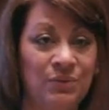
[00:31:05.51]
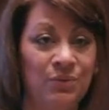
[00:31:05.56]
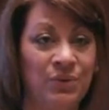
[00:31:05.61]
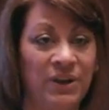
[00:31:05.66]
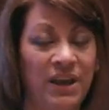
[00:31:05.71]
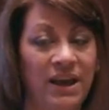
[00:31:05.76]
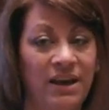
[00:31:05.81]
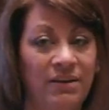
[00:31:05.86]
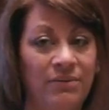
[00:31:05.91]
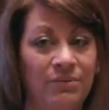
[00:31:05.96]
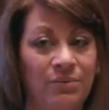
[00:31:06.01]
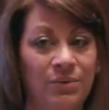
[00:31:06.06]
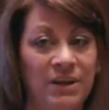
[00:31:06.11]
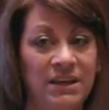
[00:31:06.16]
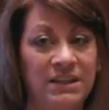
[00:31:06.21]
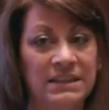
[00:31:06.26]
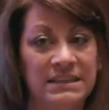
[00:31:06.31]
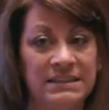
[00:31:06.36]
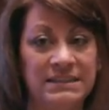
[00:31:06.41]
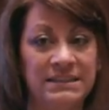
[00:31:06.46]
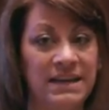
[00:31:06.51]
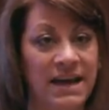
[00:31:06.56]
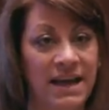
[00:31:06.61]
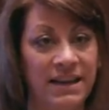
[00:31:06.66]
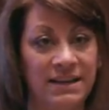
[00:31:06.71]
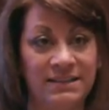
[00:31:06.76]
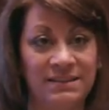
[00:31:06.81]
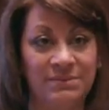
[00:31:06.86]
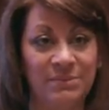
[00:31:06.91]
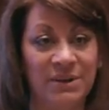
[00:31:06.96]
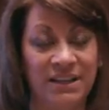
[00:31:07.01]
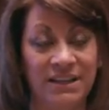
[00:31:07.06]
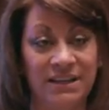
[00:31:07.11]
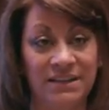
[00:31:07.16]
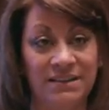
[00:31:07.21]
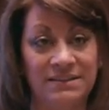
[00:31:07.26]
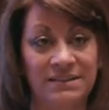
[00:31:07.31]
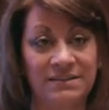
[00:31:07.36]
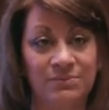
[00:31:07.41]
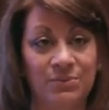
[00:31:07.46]
We have weekly status
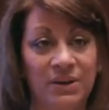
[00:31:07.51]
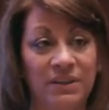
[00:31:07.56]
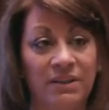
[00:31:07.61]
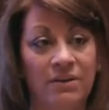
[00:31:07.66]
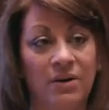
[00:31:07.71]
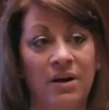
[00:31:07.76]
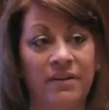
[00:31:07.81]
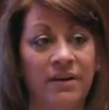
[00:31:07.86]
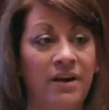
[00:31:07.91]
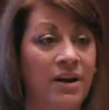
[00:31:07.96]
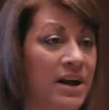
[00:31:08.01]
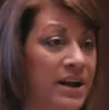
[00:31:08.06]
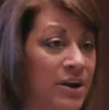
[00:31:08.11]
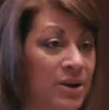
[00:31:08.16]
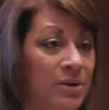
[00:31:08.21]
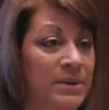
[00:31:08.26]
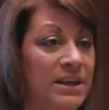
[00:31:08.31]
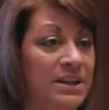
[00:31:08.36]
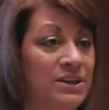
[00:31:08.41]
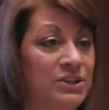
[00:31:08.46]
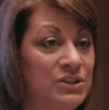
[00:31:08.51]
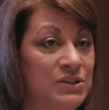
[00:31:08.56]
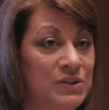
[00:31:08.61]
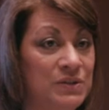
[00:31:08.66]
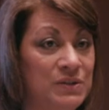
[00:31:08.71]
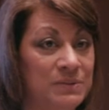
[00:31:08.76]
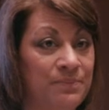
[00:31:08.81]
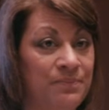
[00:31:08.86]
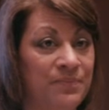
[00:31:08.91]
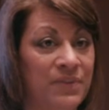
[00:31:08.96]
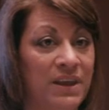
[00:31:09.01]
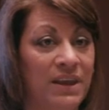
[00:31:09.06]
meetings with all our hiring managers,